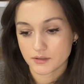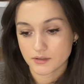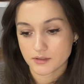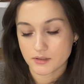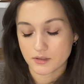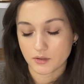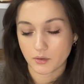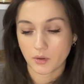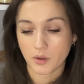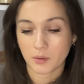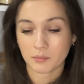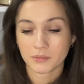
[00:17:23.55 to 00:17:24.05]

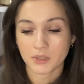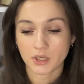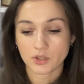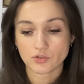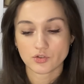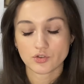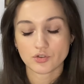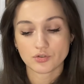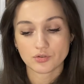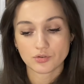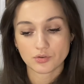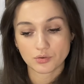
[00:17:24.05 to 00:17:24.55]
so I'm not
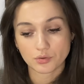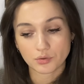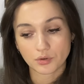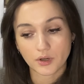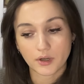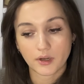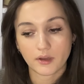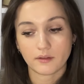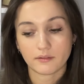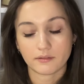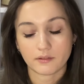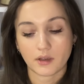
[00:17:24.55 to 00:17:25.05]

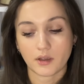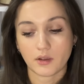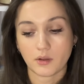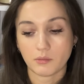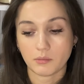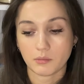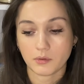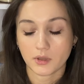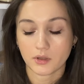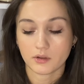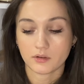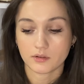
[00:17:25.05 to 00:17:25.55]
sure if I
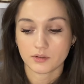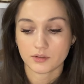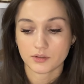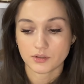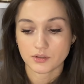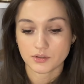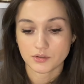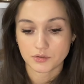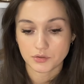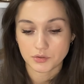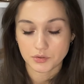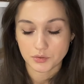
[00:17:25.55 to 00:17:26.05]
will
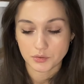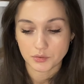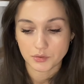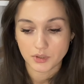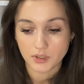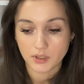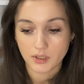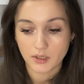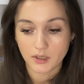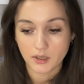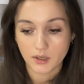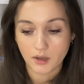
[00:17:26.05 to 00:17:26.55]
do
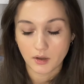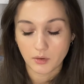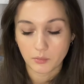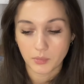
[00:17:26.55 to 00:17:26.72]
it now.